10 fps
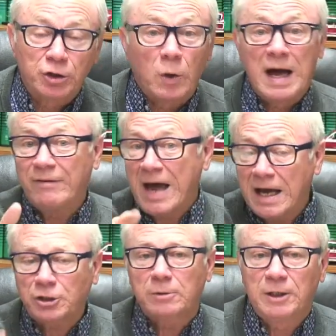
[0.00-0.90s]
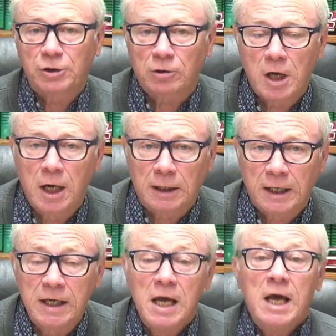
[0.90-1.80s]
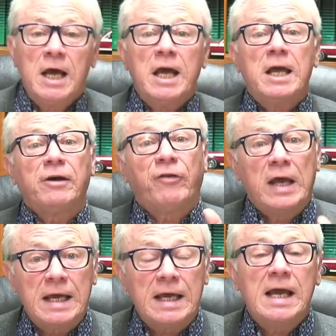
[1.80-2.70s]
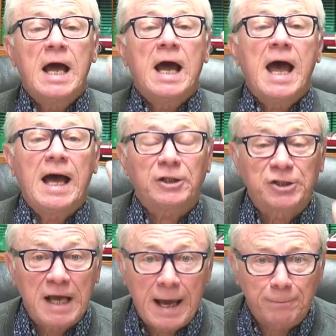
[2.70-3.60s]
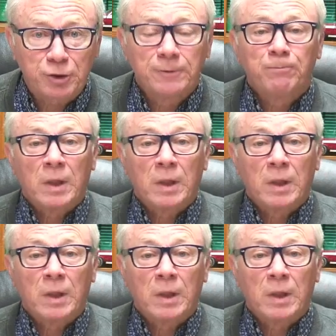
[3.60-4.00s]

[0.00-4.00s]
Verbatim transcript: So I have asked Mr. Conley if he accepts